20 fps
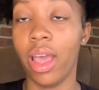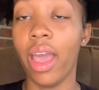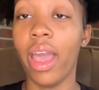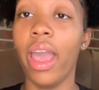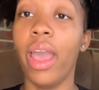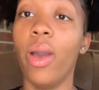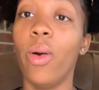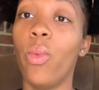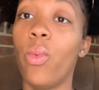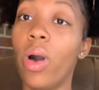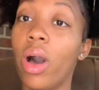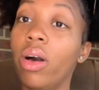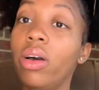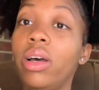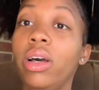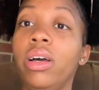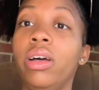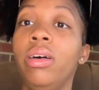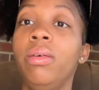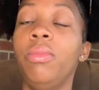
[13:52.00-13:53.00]
And
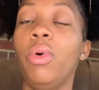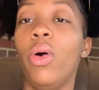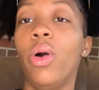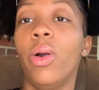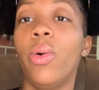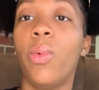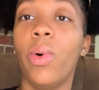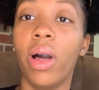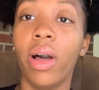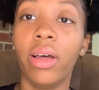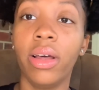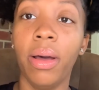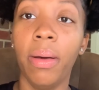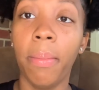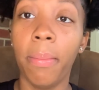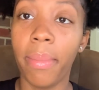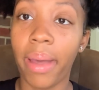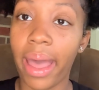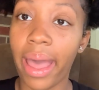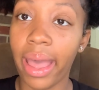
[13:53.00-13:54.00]

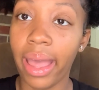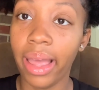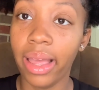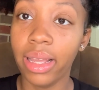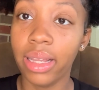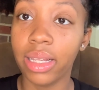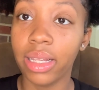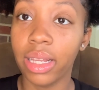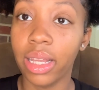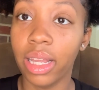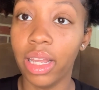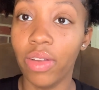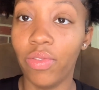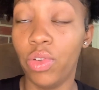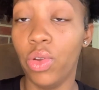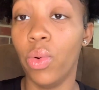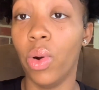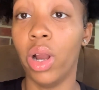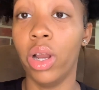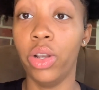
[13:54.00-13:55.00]
welcome back if
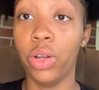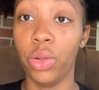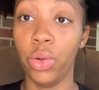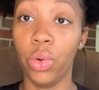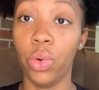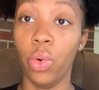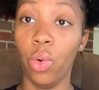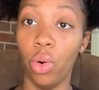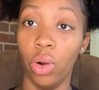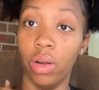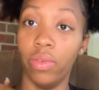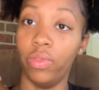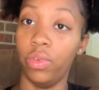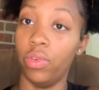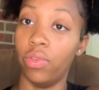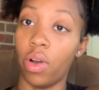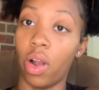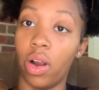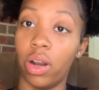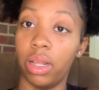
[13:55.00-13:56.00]
you are new or if
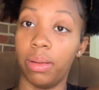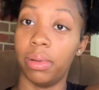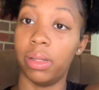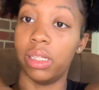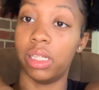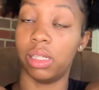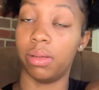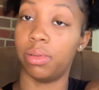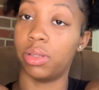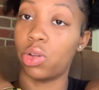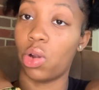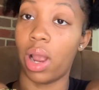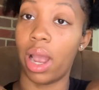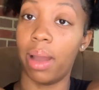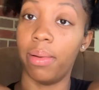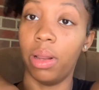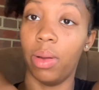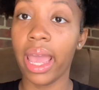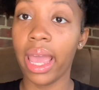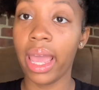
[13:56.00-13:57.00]
you've already been
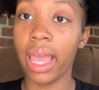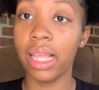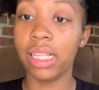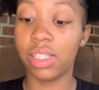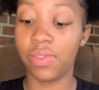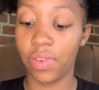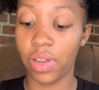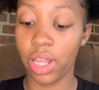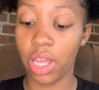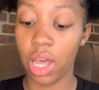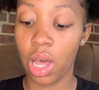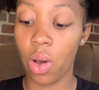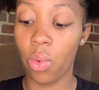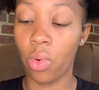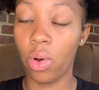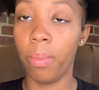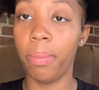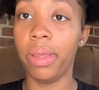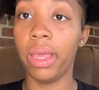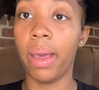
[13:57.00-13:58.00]
subscribed. Today's video
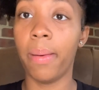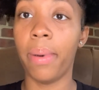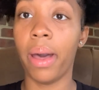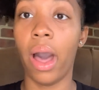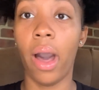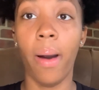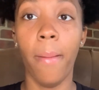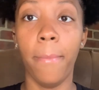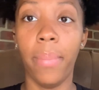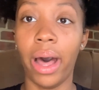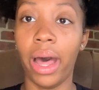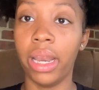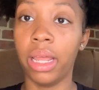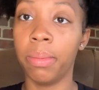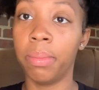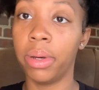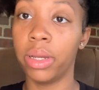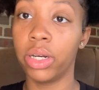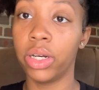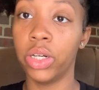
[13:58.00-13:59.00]
will be about body
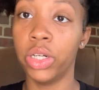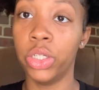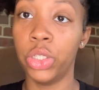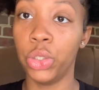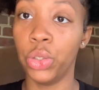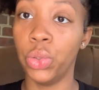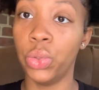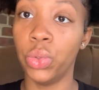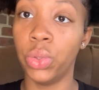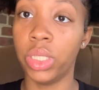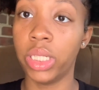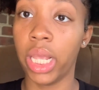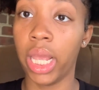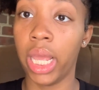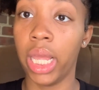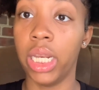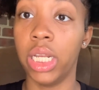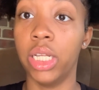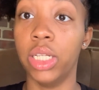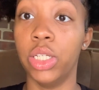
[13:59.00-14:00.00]
butter do's
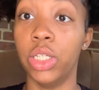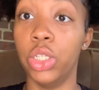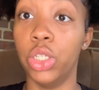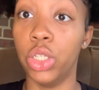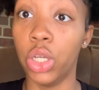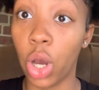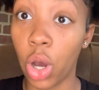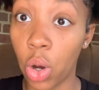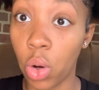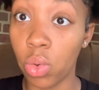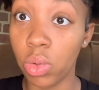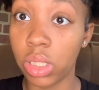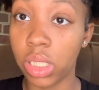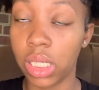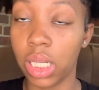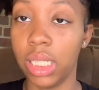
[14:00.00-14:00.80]
and don'ts.